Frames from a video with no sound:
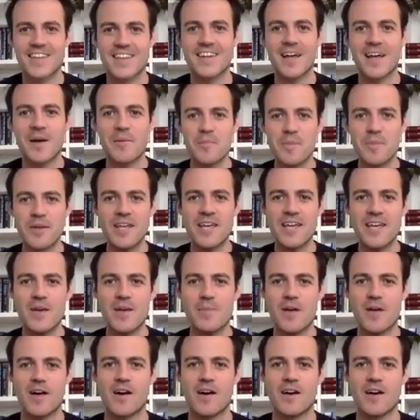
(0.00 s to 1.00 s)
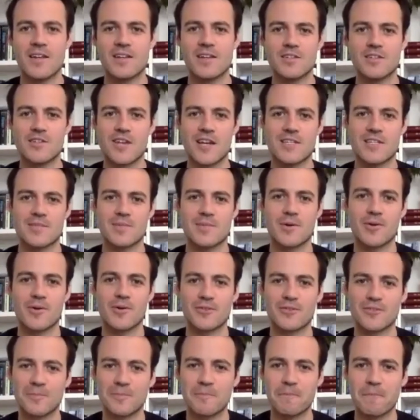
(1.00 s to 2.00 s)
the company behind
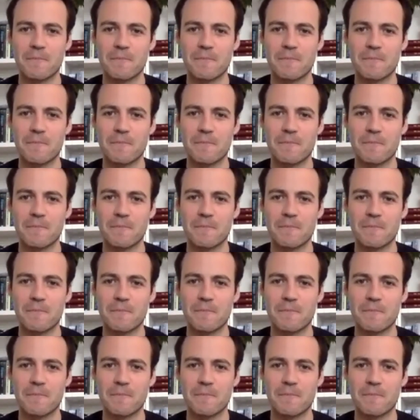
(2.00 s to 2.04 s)
Chatterbox.